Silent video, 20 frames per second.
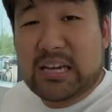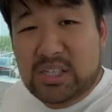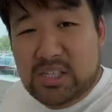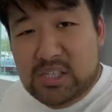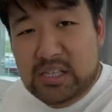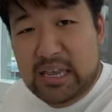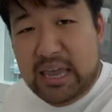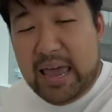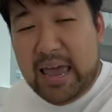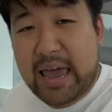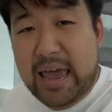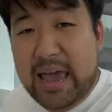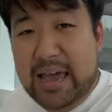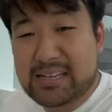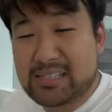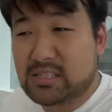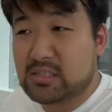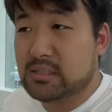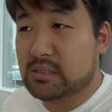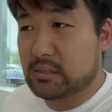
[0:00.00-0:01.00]
P, uh,
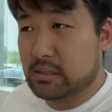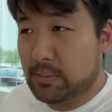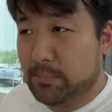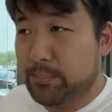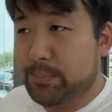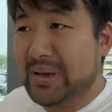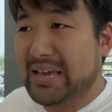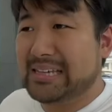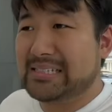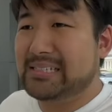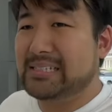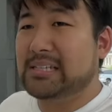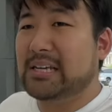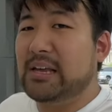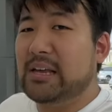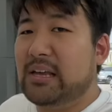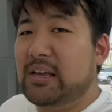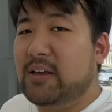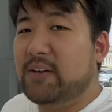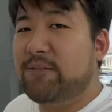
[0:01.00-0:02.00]
I guess
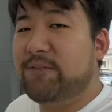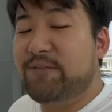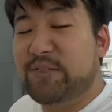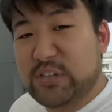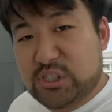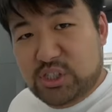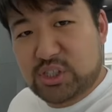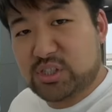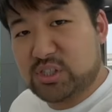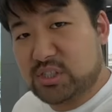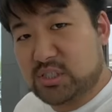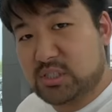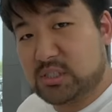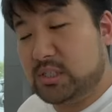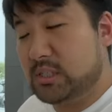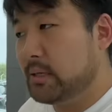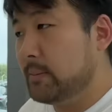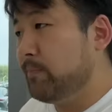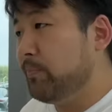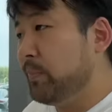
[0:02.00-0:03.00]
Xpeng's management
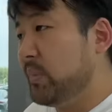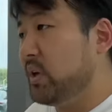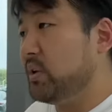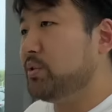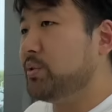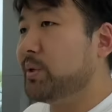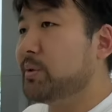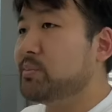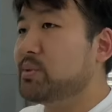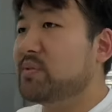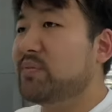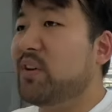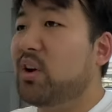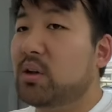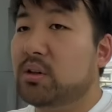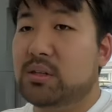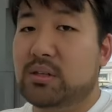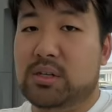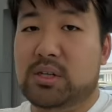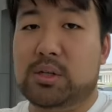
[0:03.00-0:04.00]
thought that the
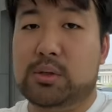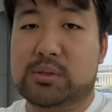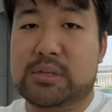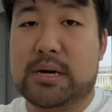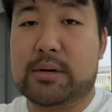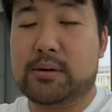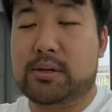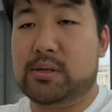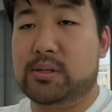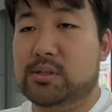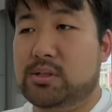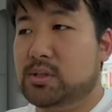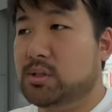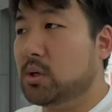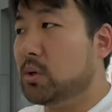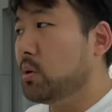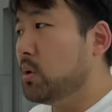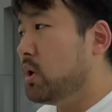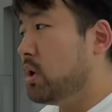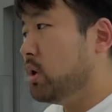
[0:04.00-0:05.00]
reason that P7
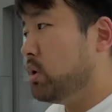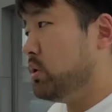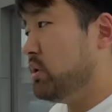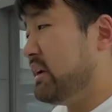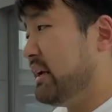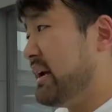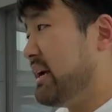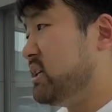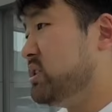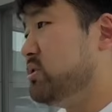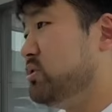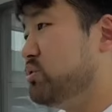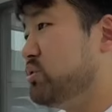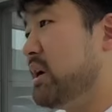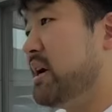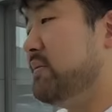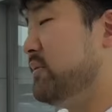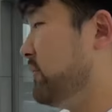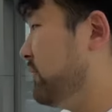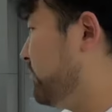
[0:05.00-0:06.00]
sold well was
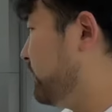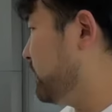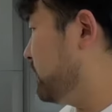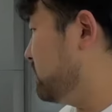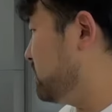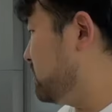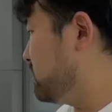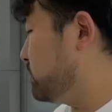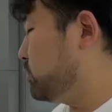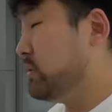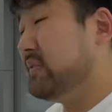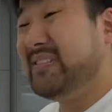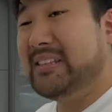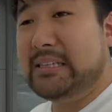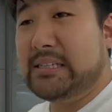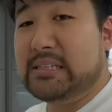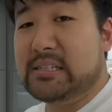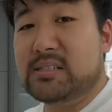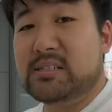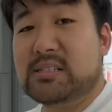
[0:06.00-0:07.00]
because of
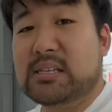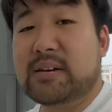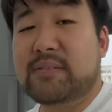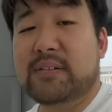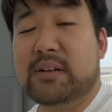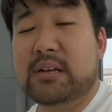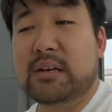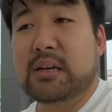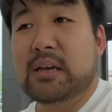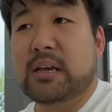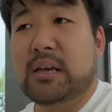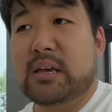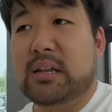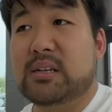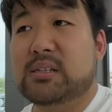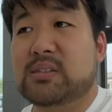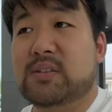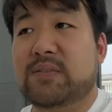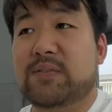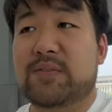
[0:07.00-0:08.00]
the intelligent
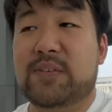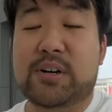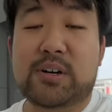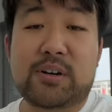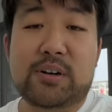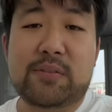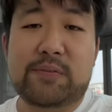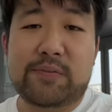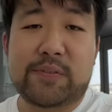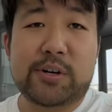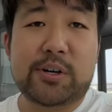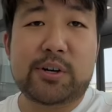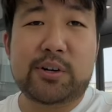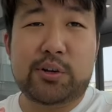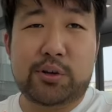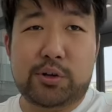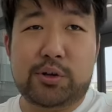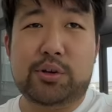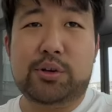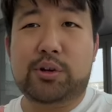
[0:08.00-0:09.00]
driving system.
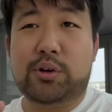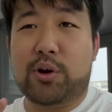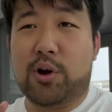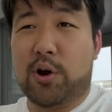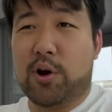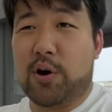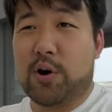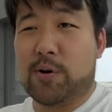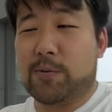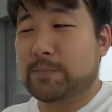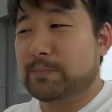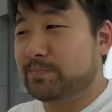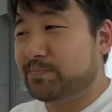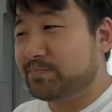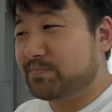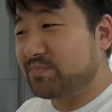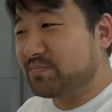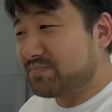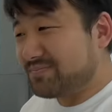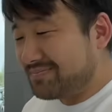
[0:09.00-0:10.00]
But it
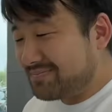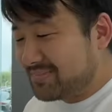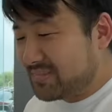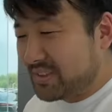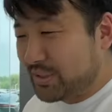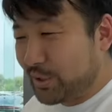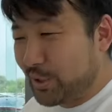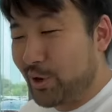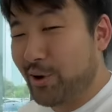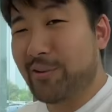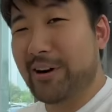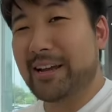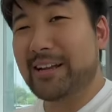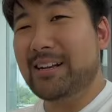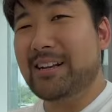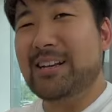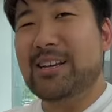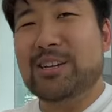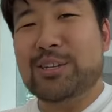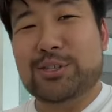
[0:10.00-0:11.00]
wasn't the case. It was
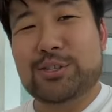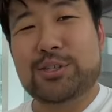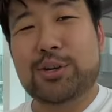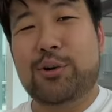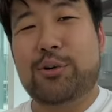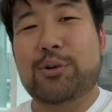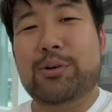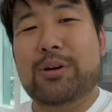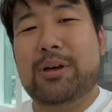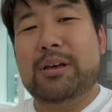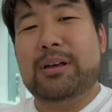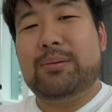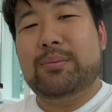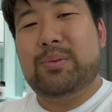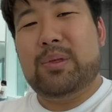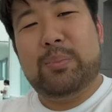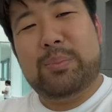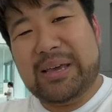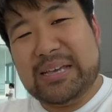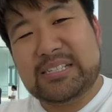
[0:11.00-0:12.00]
because of the
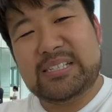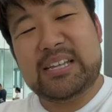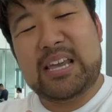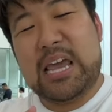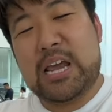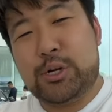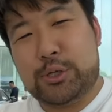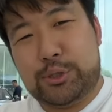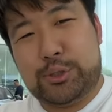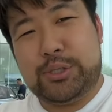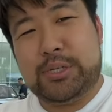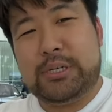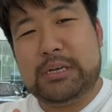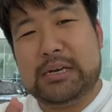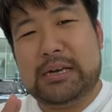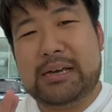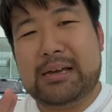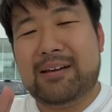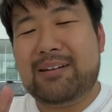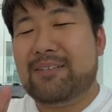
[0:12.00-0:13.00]
design.
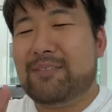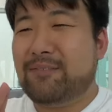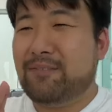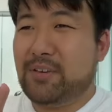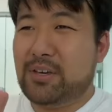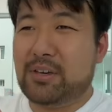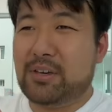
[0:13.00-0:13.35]
So they